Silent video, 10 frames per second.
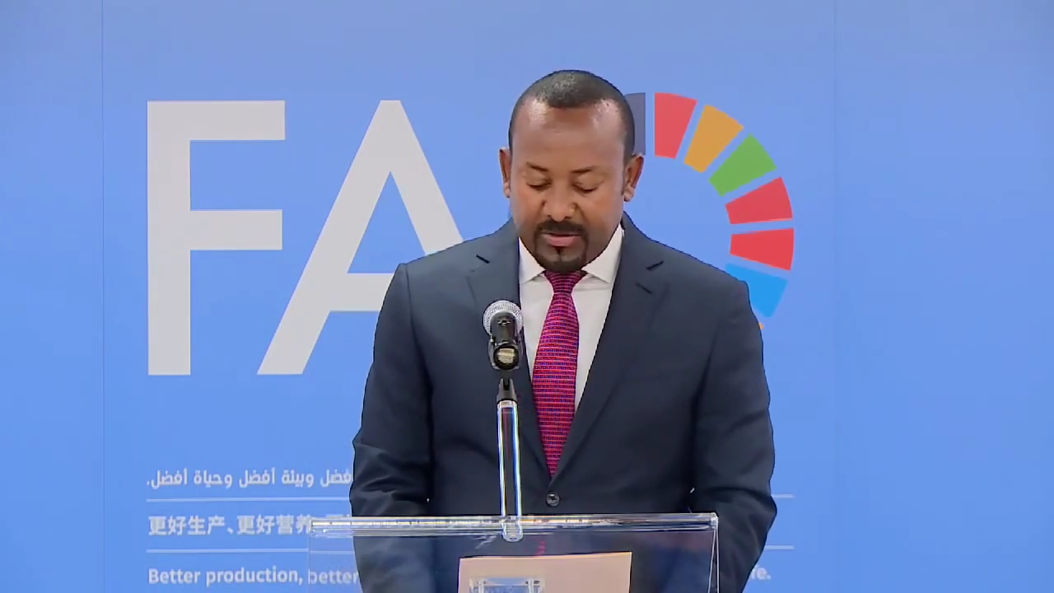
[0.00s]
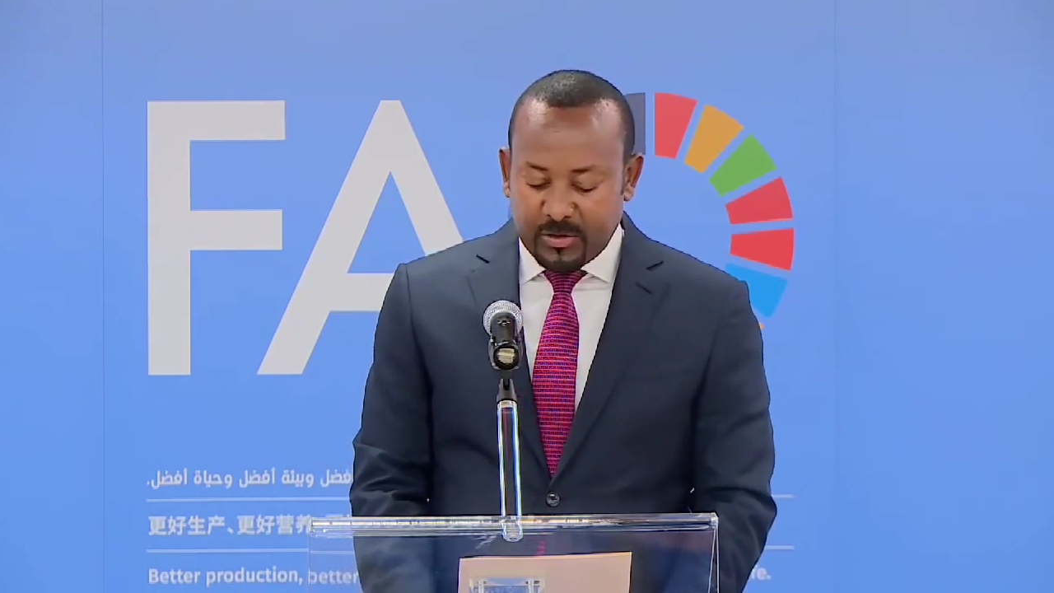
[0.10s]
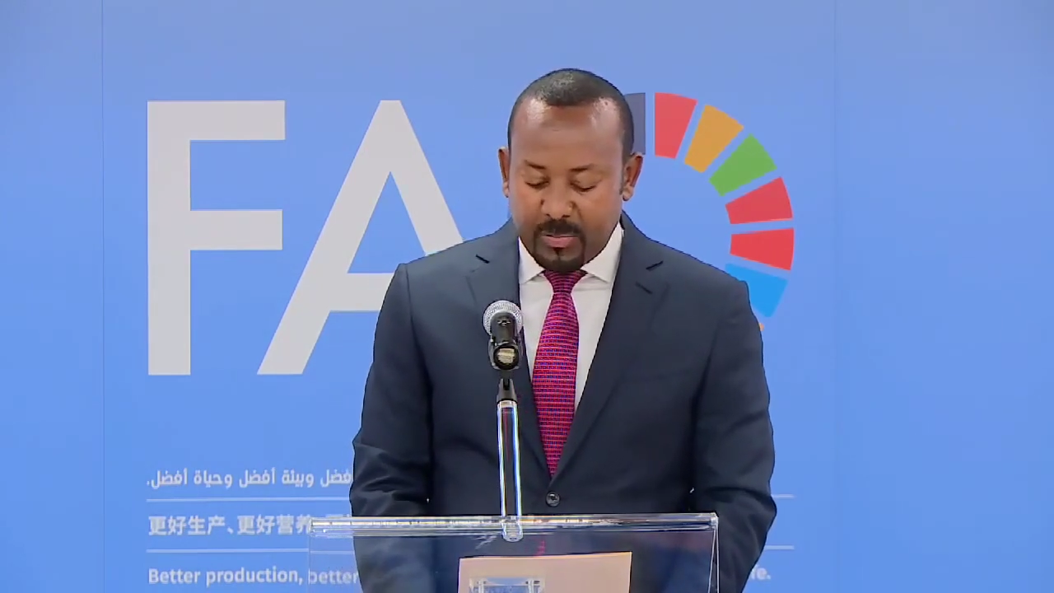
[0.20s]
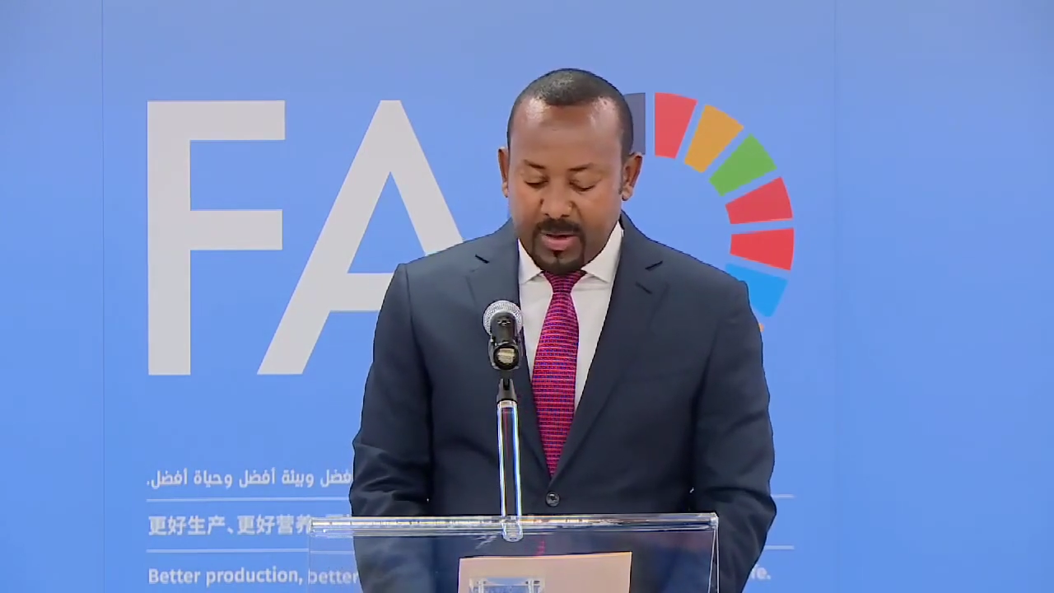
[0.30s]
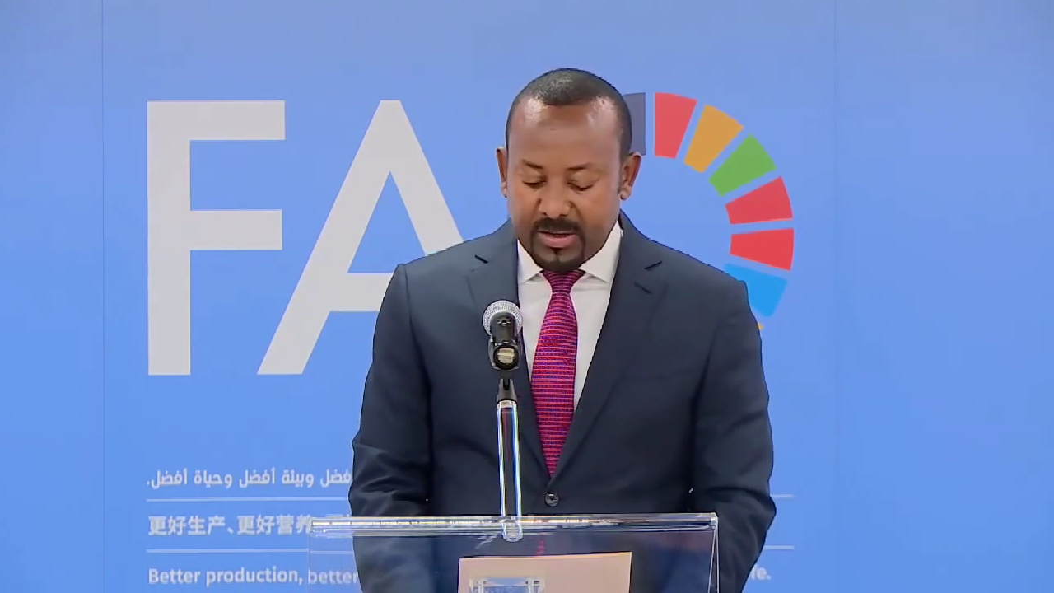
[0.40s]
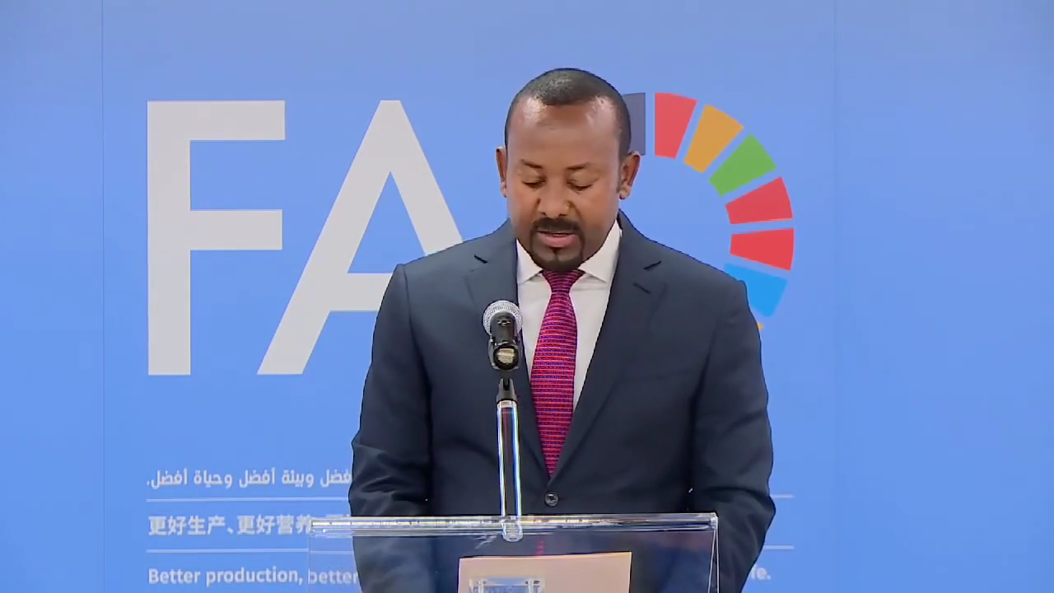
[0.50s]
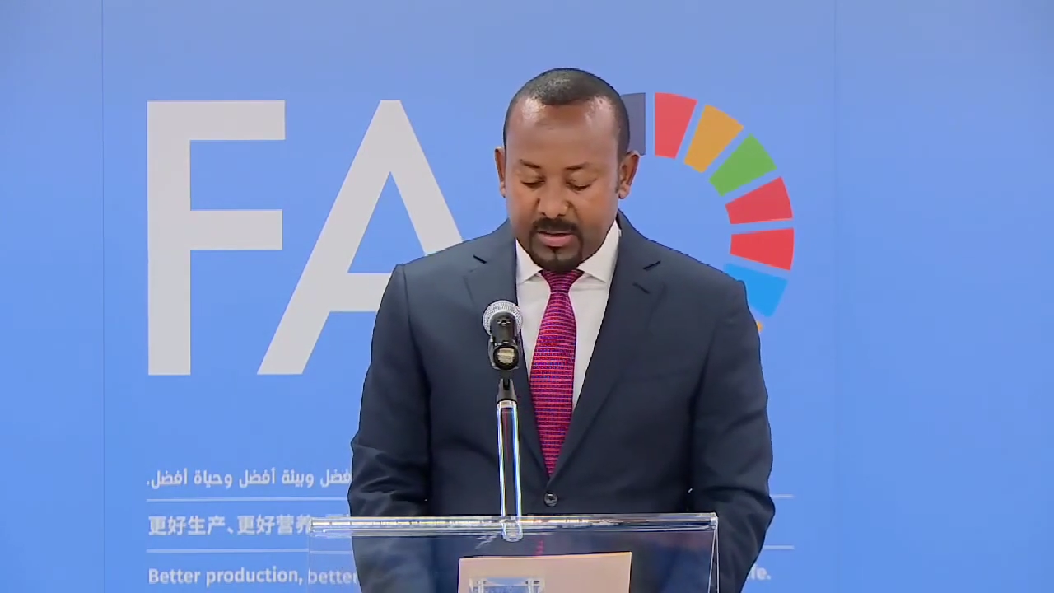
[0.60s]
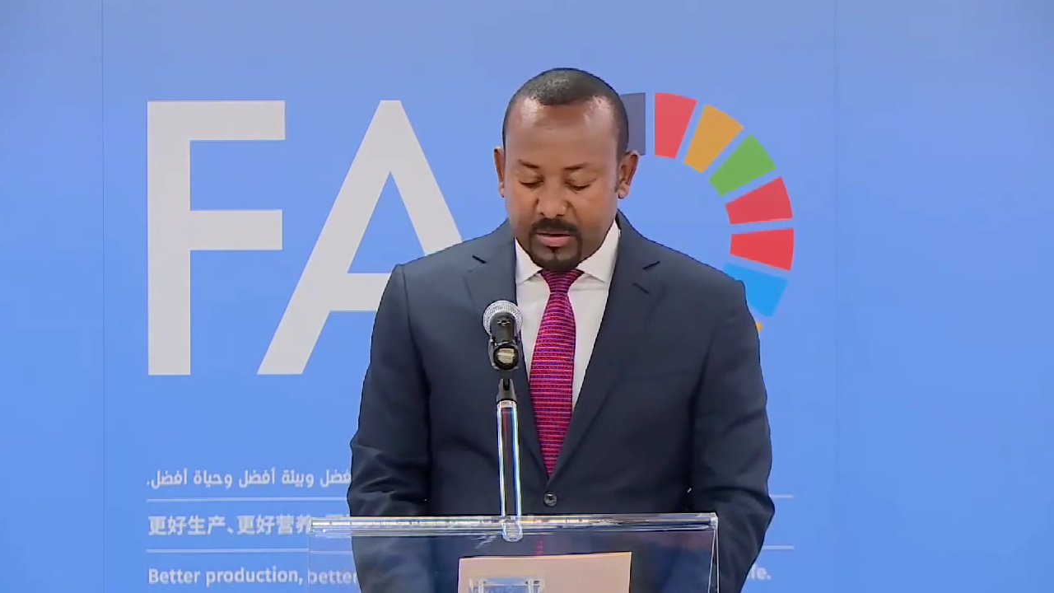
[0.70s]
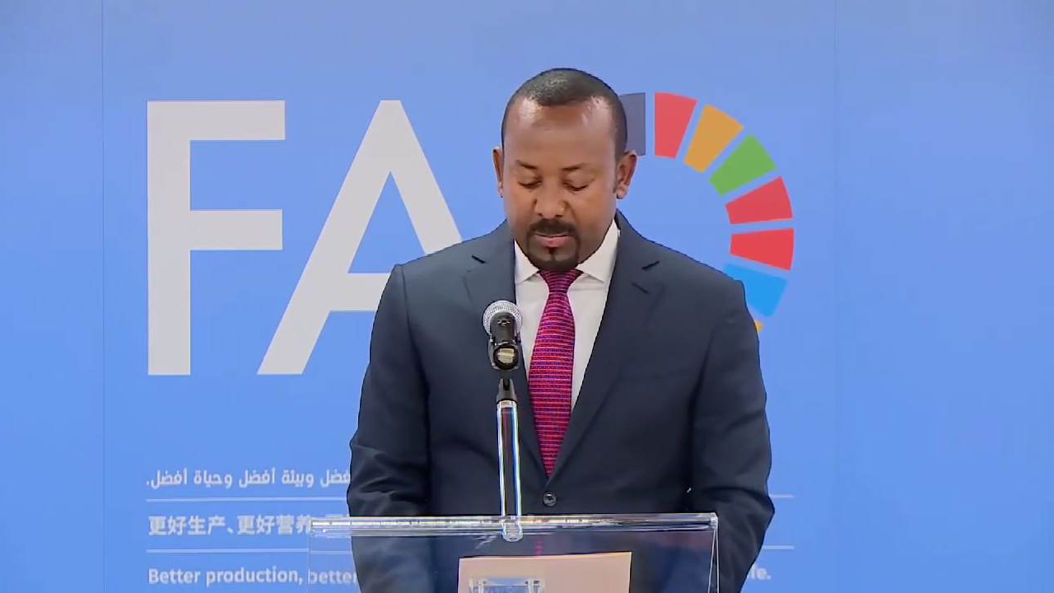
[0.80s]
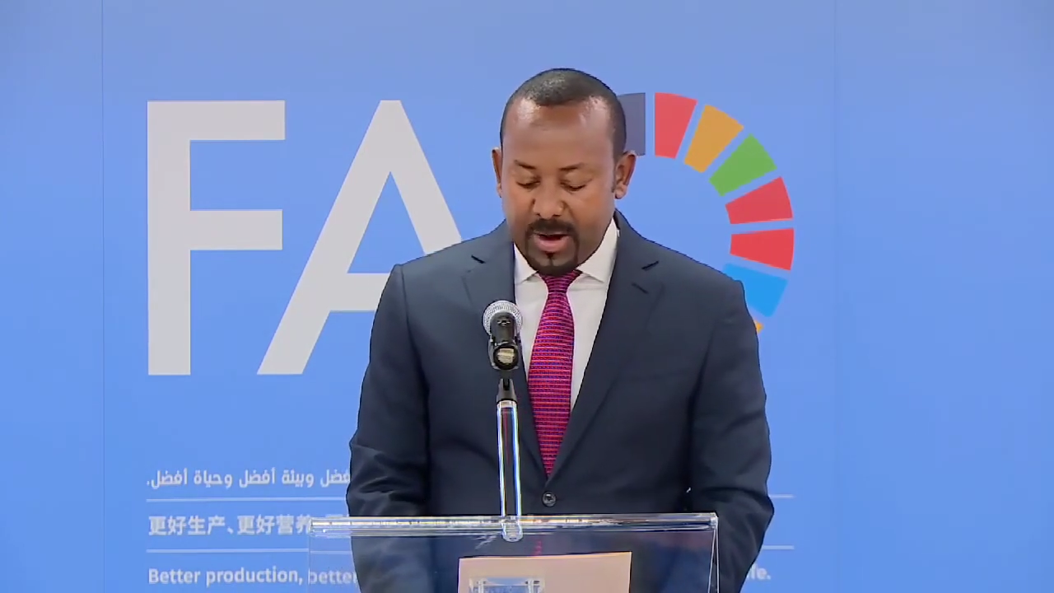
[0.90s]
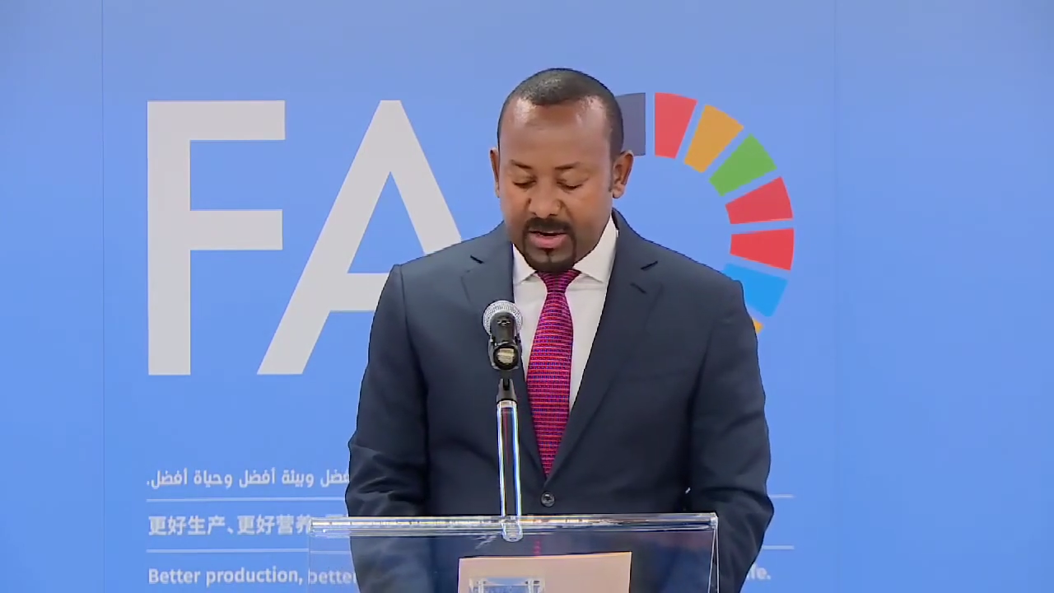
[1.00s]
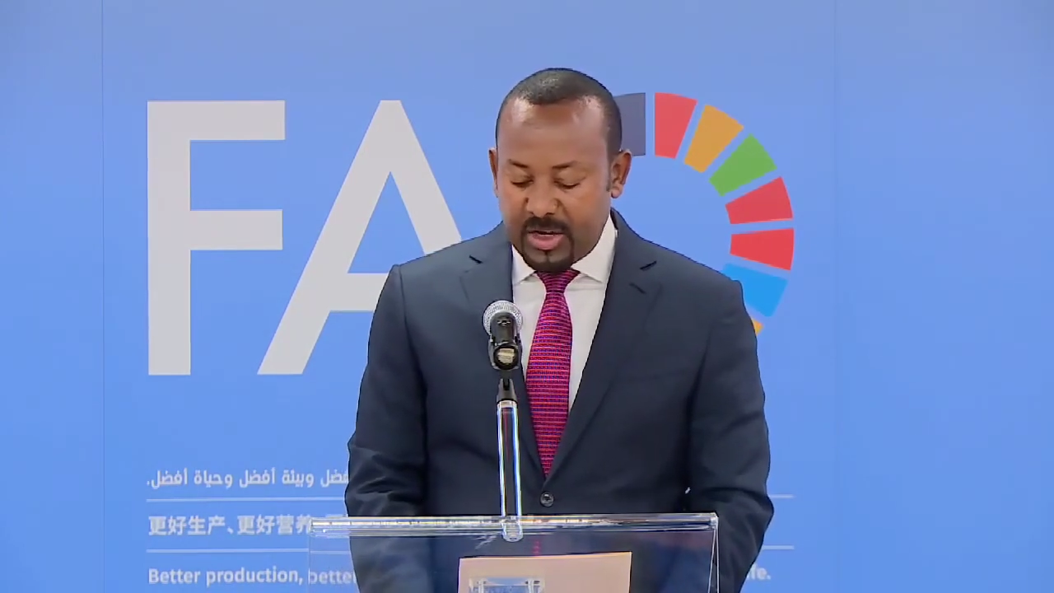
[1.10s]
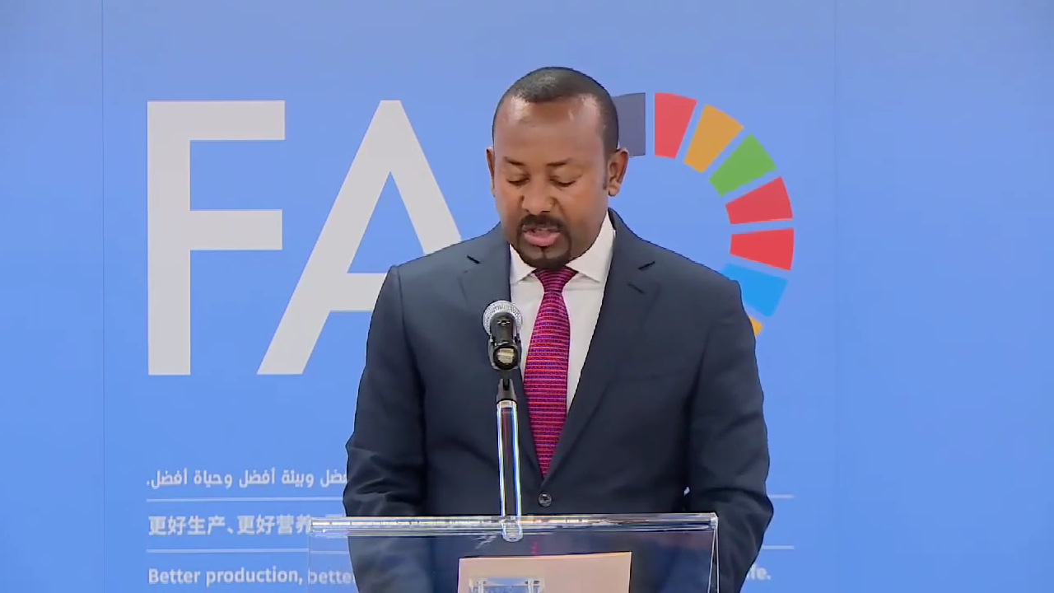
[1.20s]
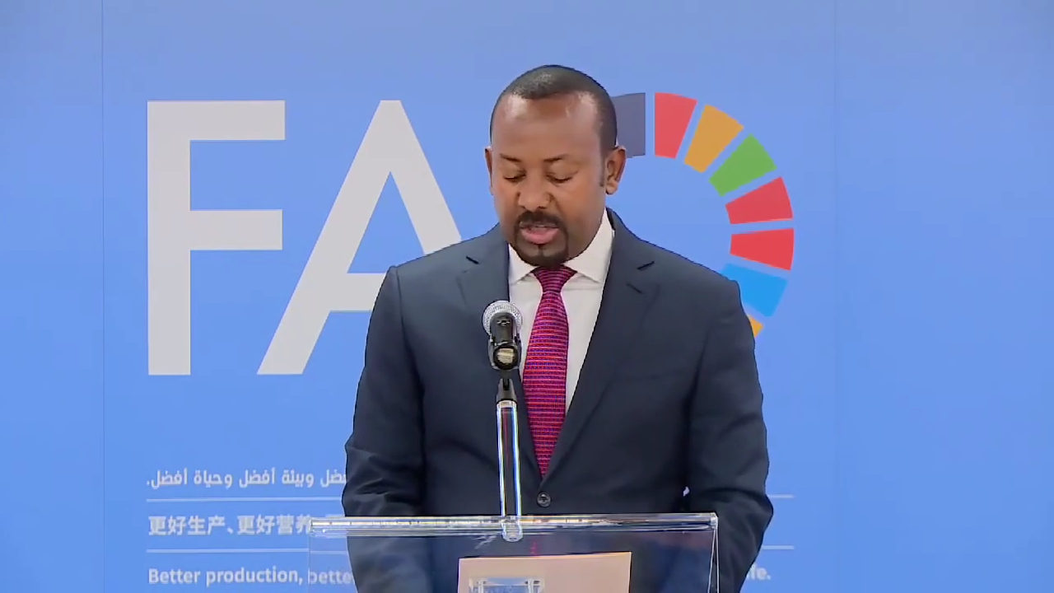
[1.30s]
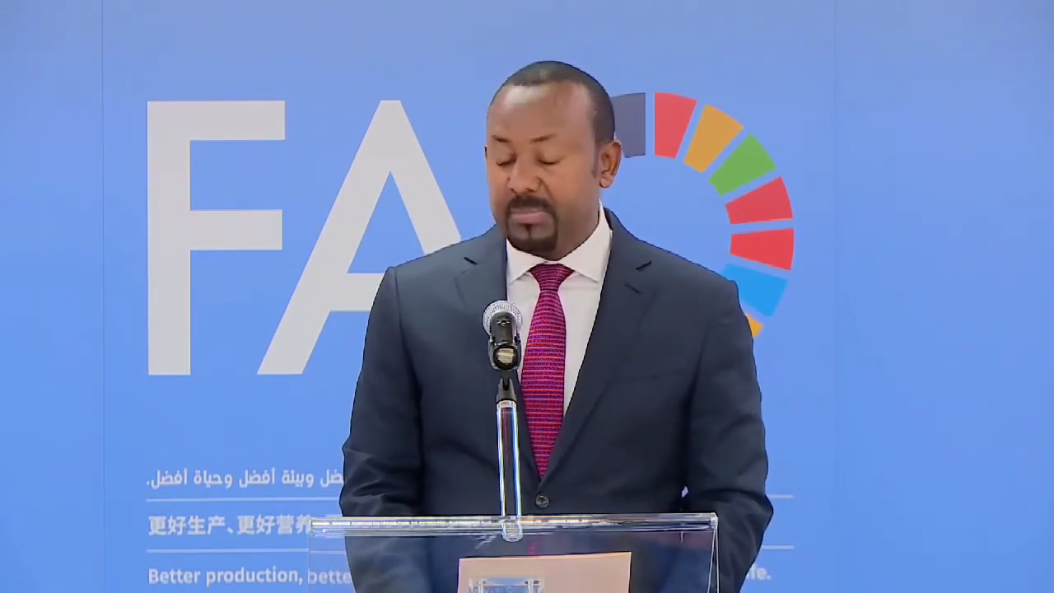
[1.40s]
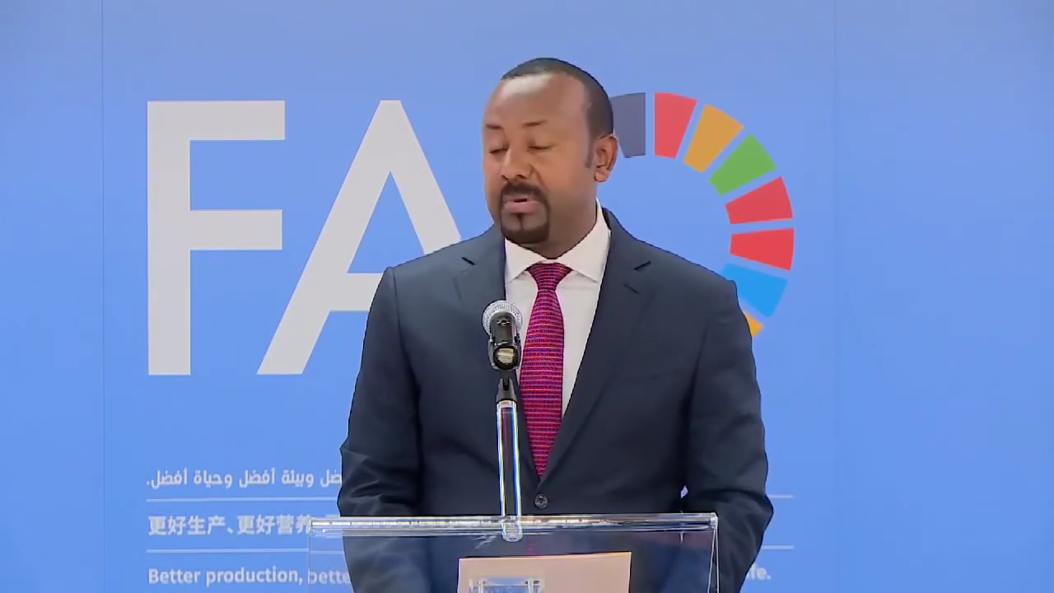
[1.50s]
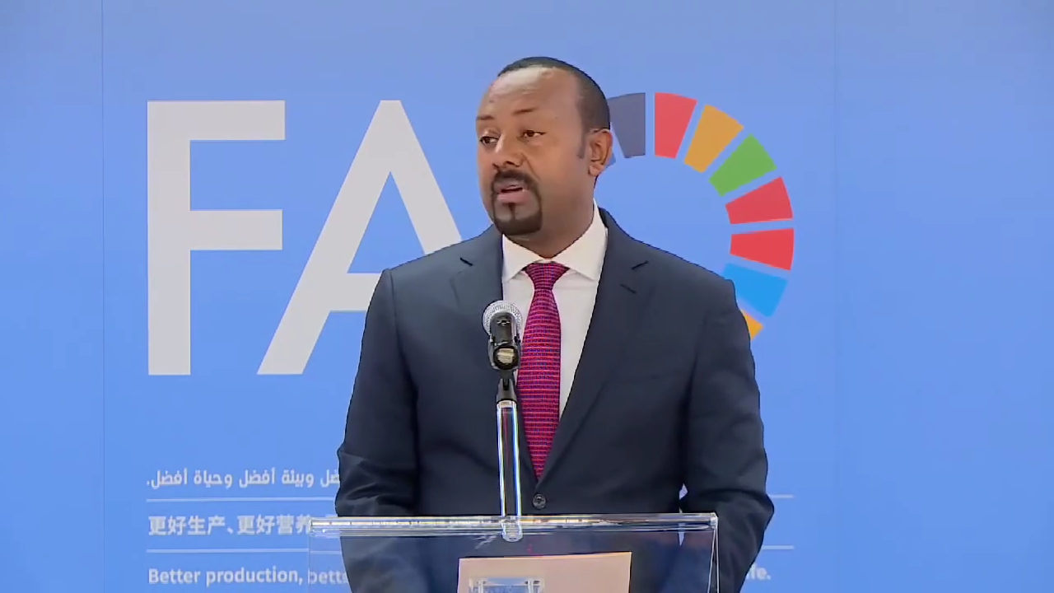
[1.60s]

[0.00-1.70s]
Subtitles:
to partnership